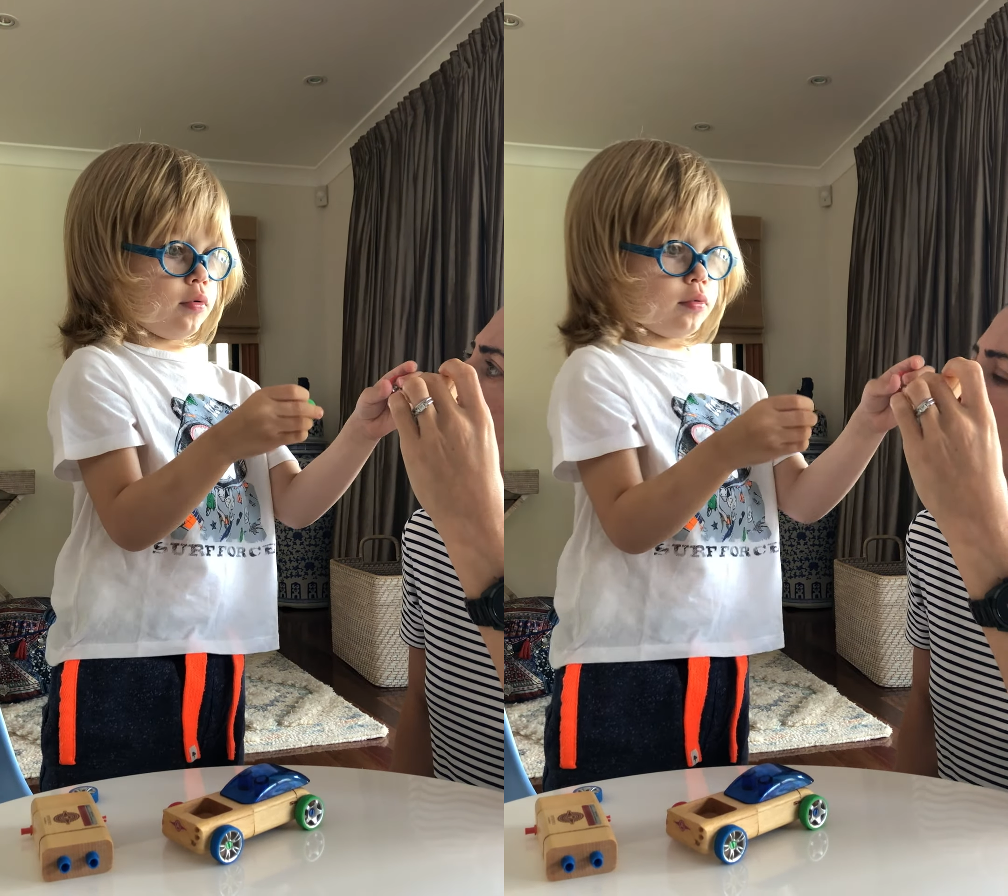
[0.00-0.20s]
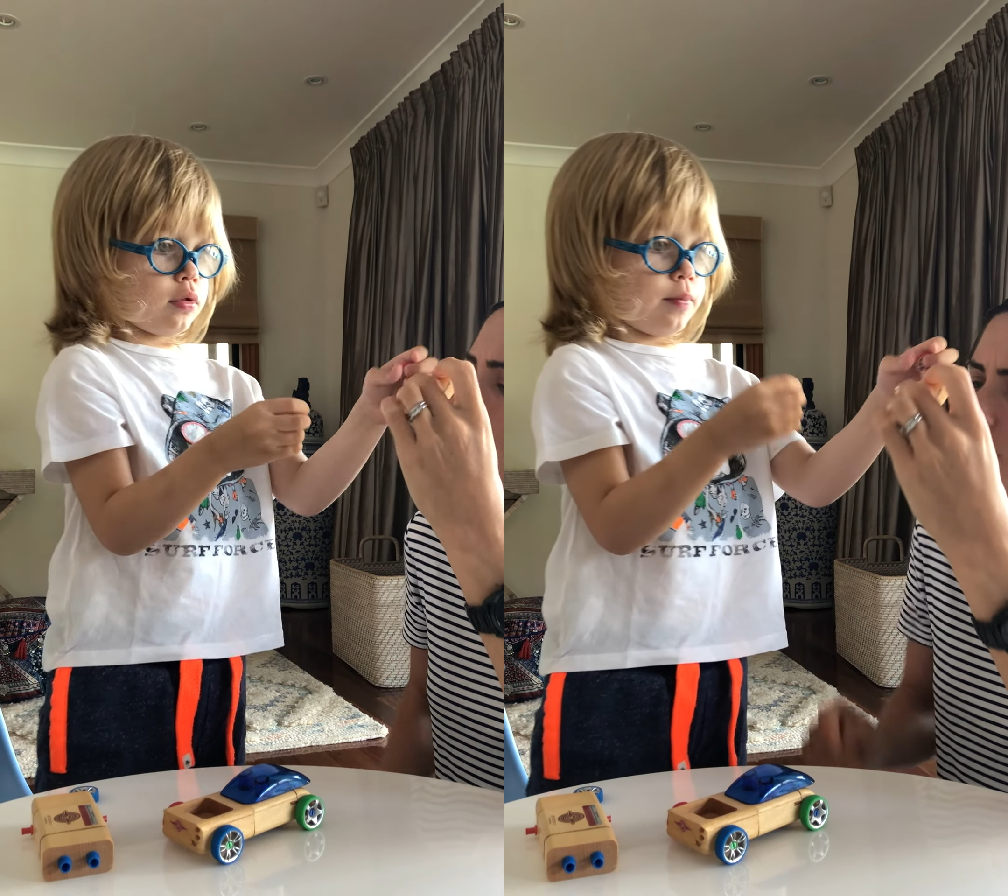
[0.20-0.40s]

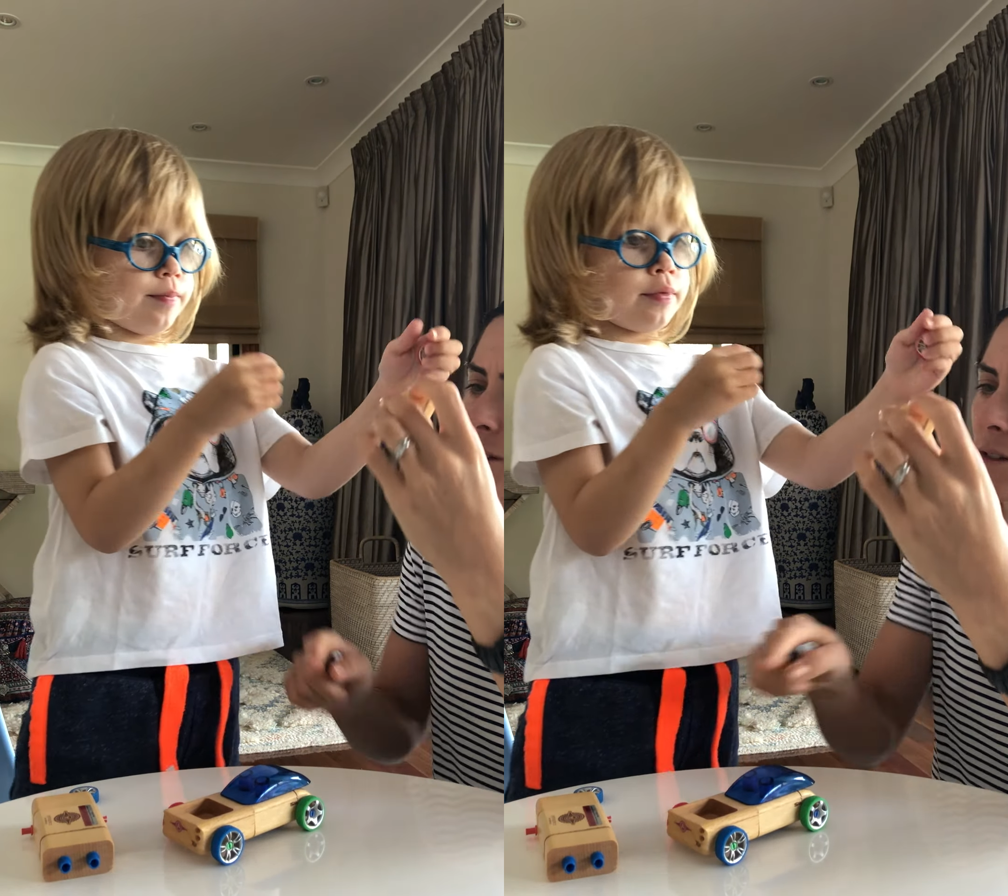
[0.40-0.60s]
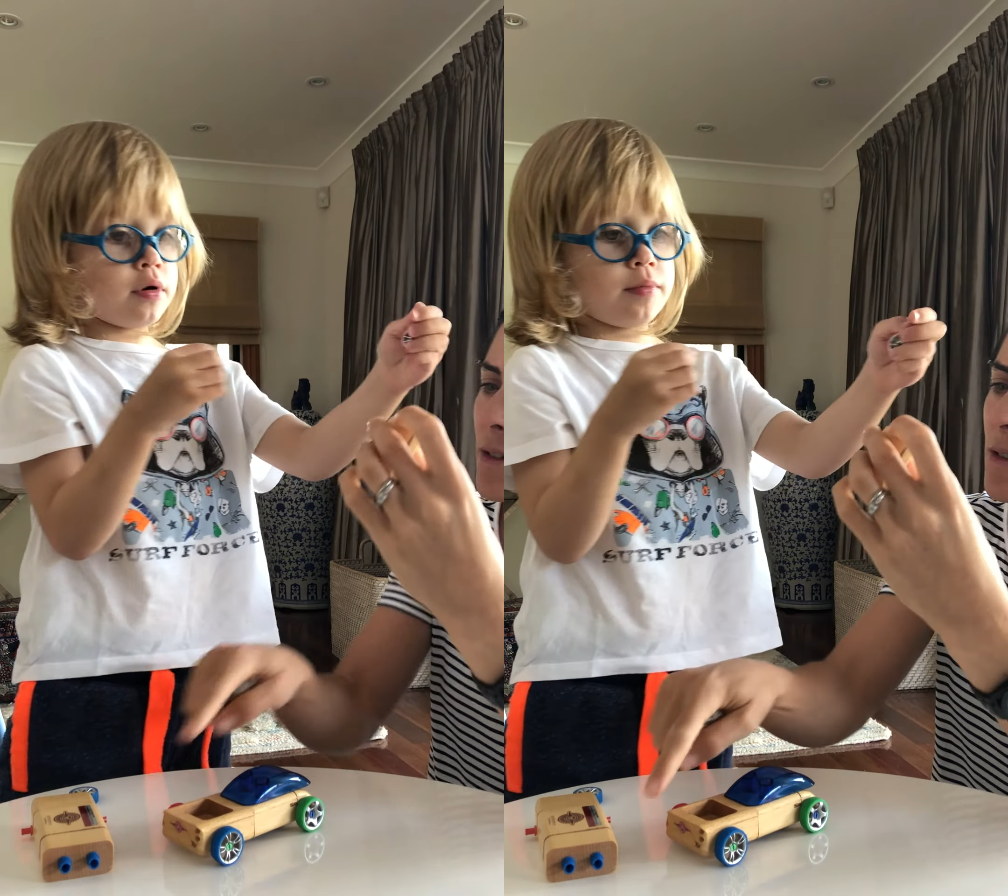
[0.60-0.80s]
the
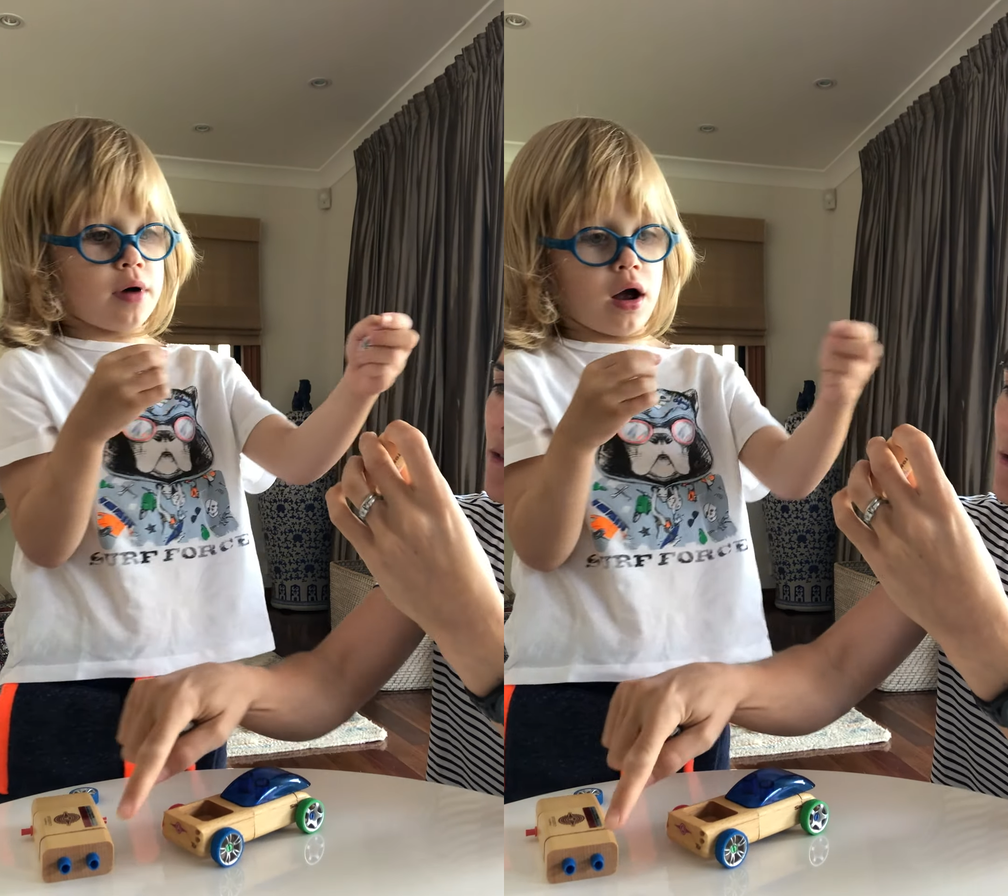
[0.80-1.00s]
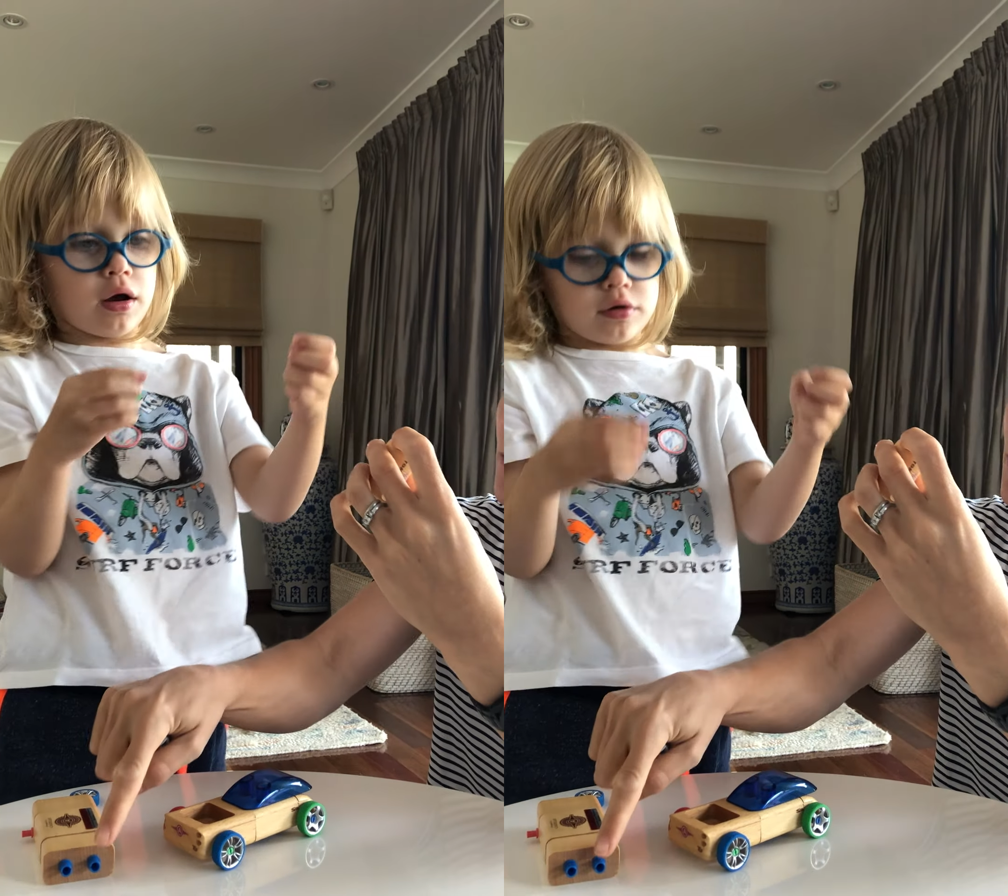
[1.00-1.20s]
blue
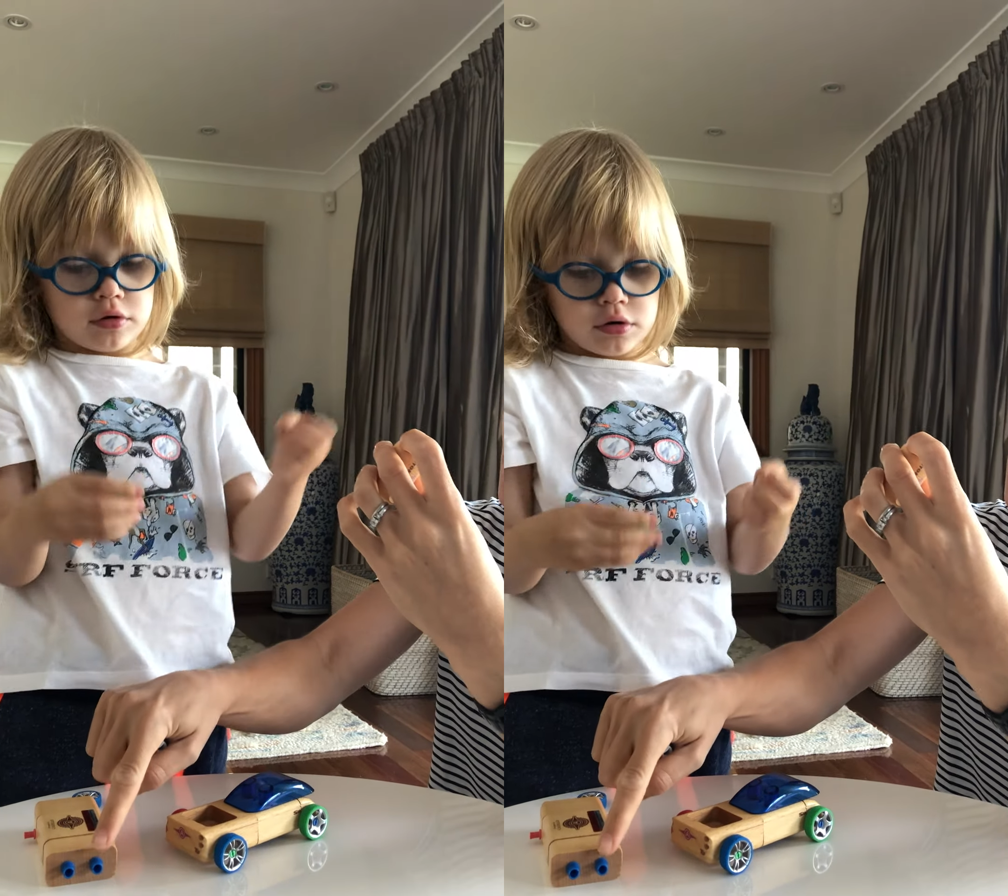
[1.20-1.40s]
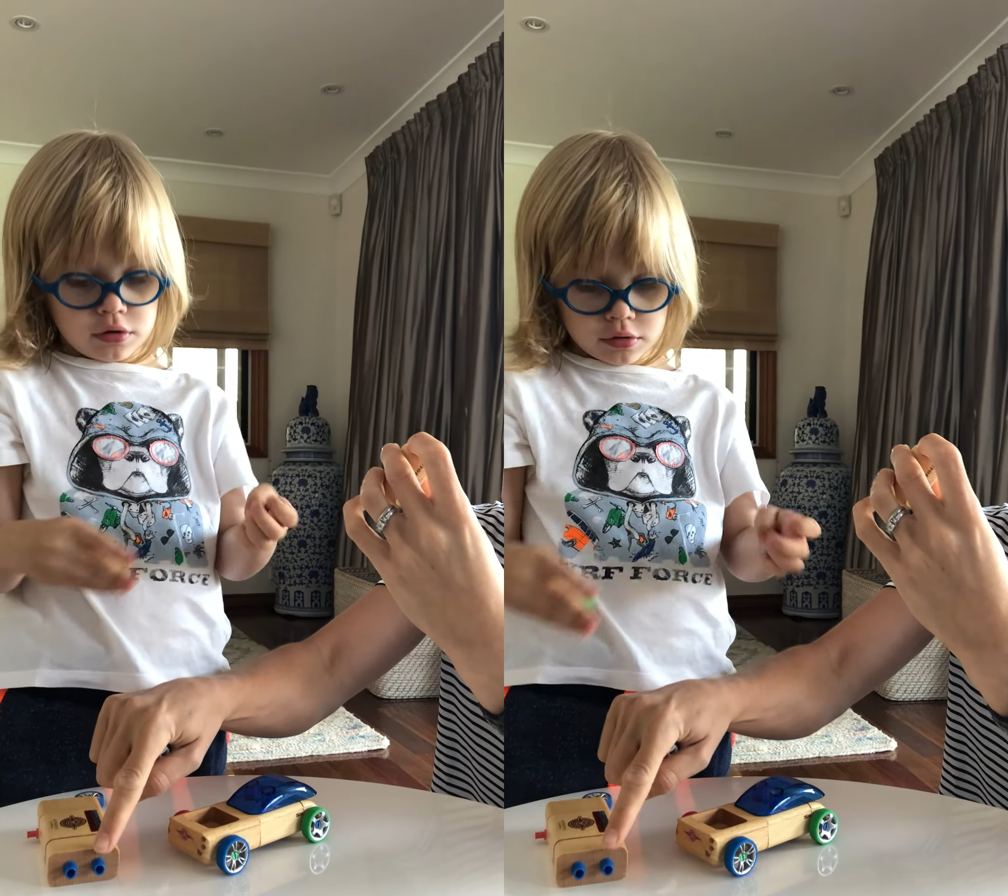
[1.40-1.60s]
axle.